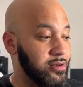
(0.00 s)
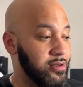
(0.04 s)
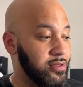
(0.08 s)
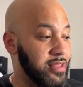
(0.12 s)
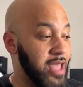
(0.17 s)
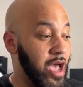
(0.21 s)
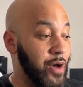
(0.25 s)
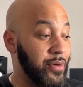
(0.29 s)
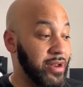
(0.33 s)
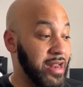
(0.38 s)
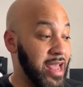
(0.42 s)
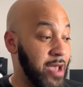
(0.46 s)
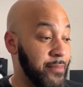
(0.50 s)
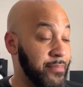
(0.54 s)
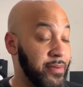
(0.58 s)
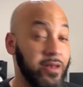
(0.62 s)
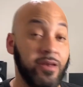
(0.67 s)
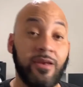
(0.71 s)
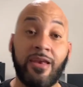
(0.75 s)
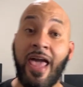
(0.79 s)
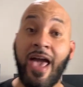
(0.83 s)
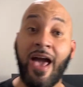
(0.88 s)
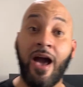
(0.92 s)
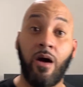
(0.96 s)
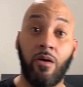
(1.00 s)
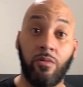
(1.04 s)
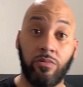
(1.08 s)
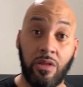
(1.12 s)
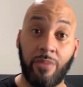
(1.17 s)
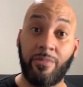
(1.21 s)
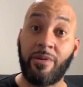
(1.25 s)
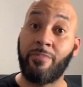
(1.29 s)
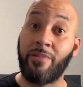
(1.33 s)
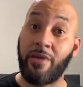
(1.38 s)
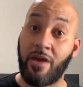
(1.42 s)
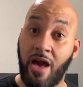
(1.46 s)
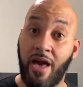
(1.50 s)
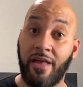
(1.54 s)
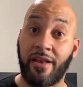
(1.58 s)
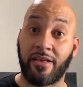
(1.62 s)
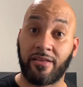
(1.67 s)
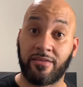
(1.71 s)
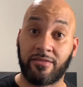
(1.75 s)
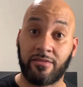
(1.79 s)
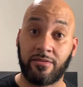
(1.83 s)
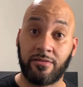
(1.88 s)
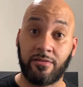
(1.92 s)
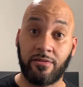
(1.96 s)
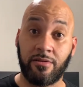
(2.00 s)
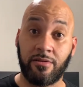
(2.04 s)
that would happen. Now, let me be honest.